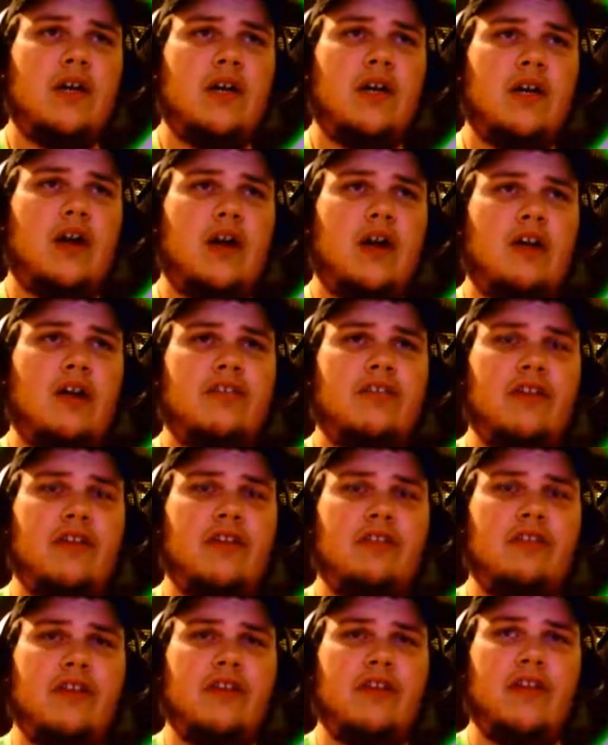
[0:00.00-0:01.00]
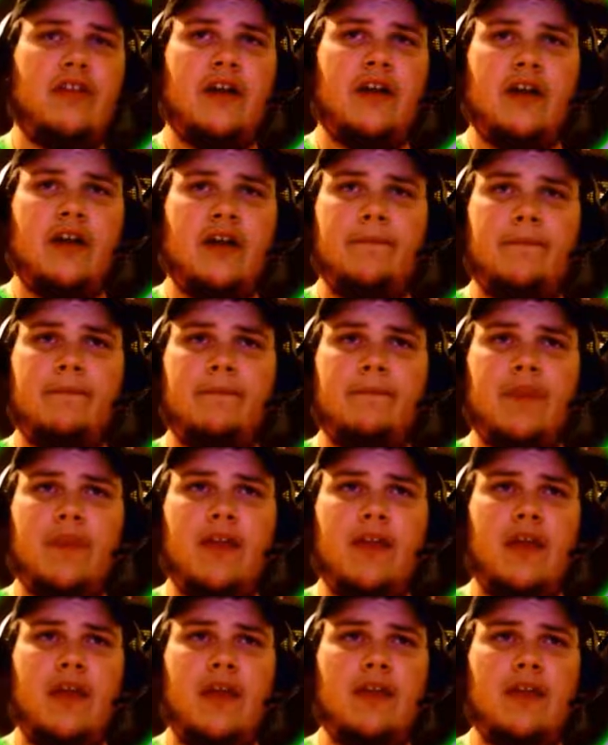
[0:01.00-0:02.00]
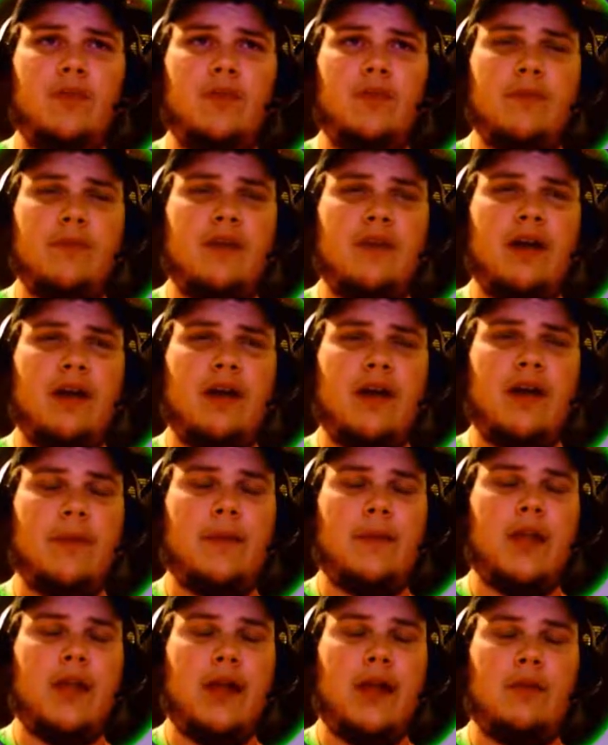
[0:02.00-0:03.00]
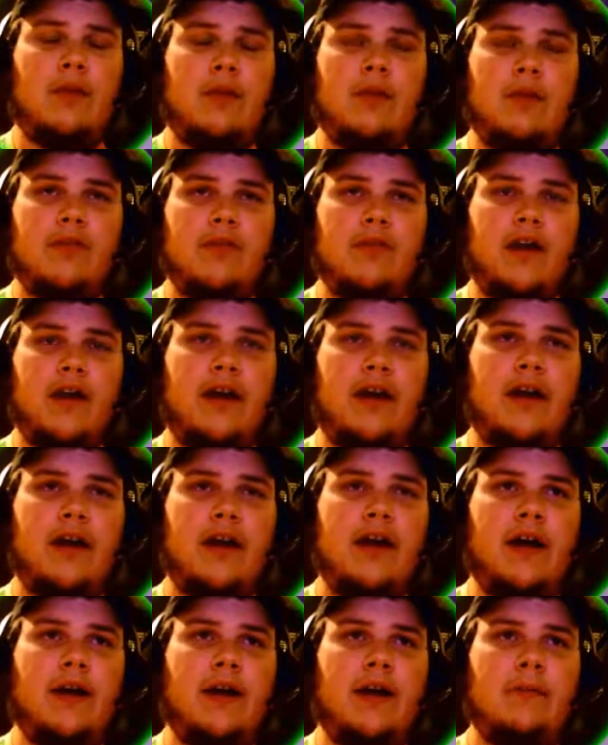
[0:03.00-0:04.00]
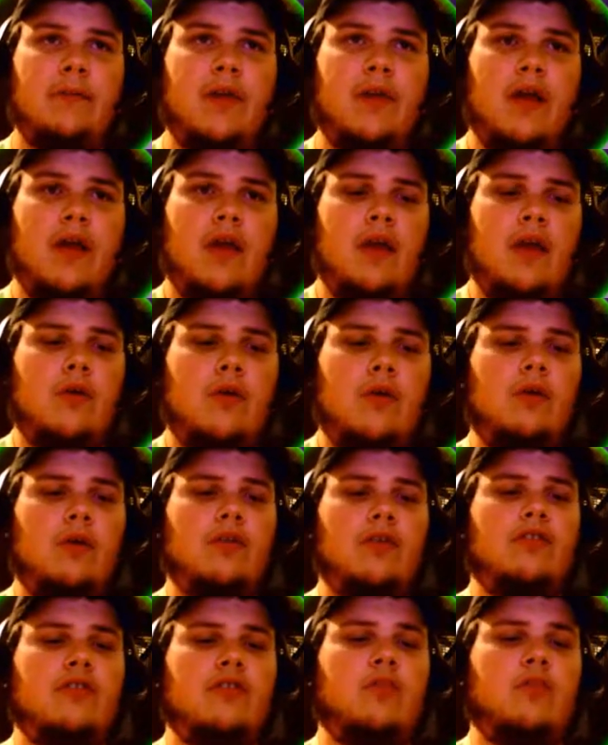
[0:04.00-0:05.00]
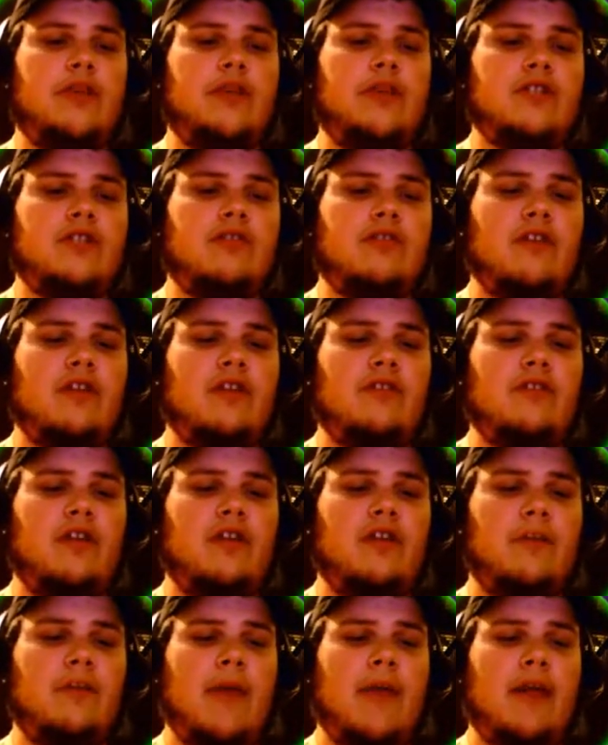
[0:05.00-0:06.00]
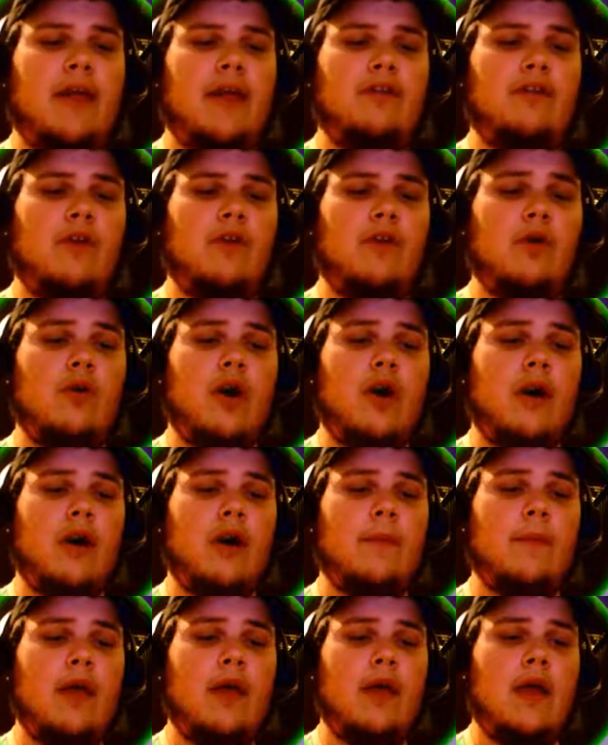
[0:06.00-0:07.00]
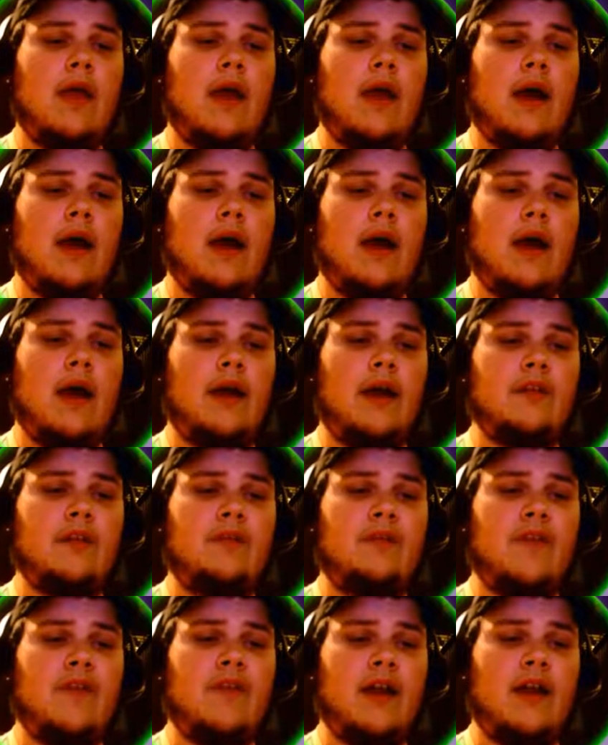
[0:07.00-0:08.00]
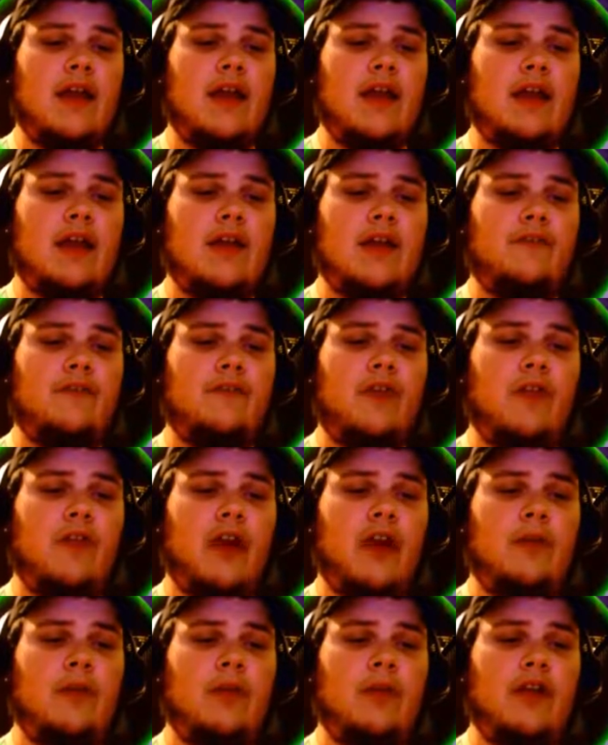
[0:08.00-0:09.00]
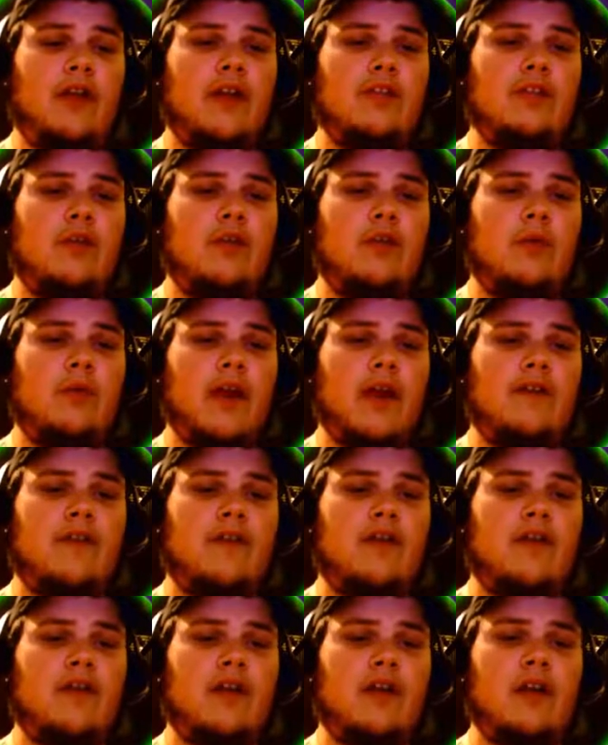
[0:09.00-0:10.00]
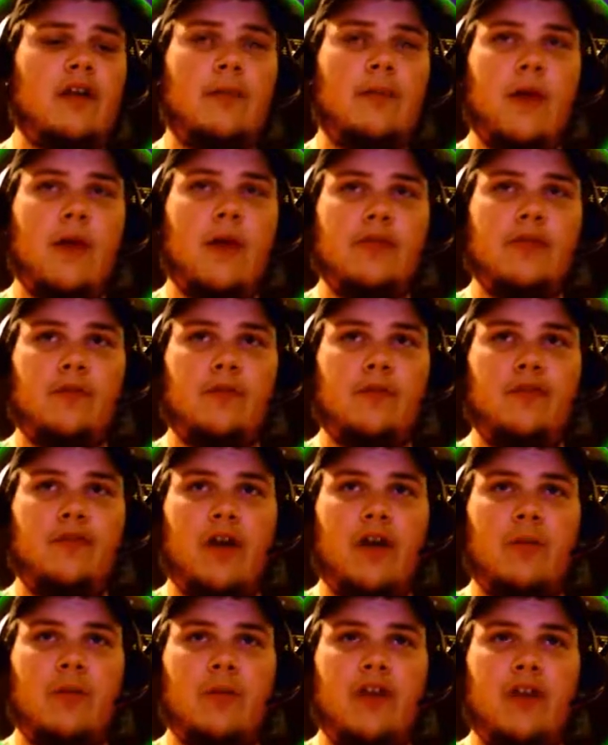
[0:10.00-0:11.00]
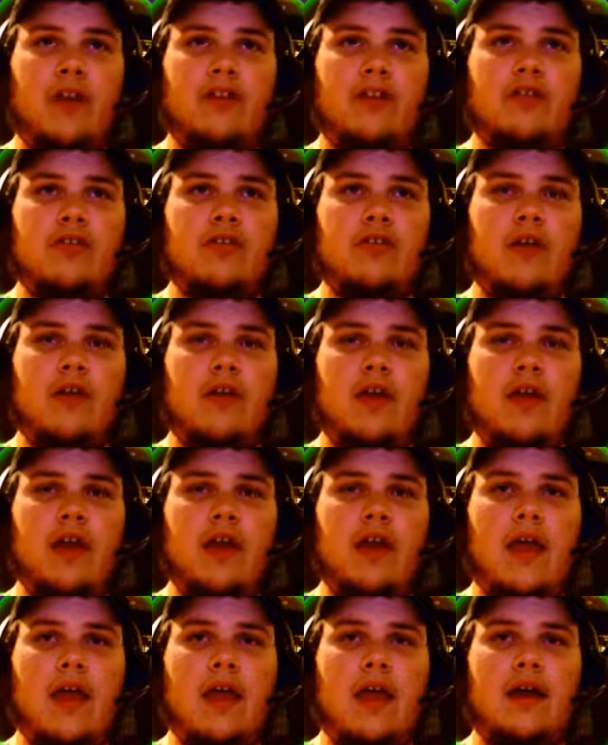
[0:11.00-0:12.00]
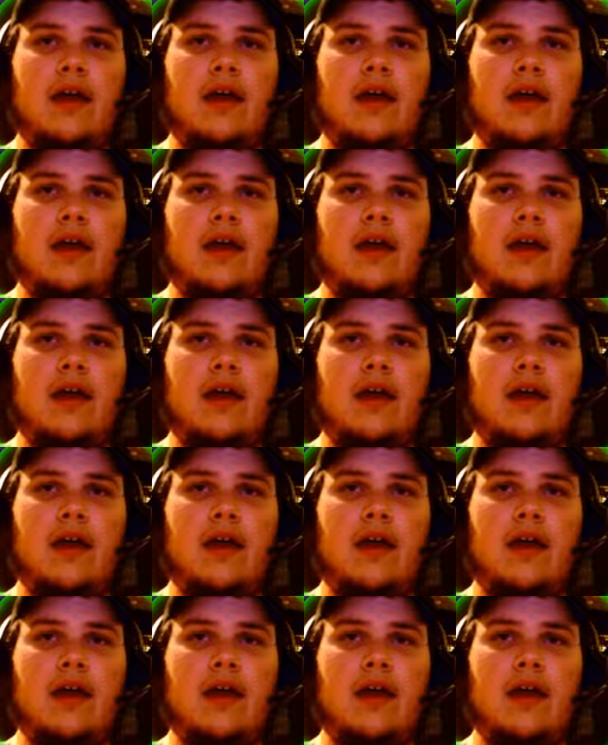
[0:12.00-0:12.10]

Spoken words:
our Celesteela into Whimsicott. I mean, not in Whimsicott. We're going to switch our Celesteela back in the Rotom. to prevent any kind of Flare Blitz or whatever, the possible Flare Blitz. And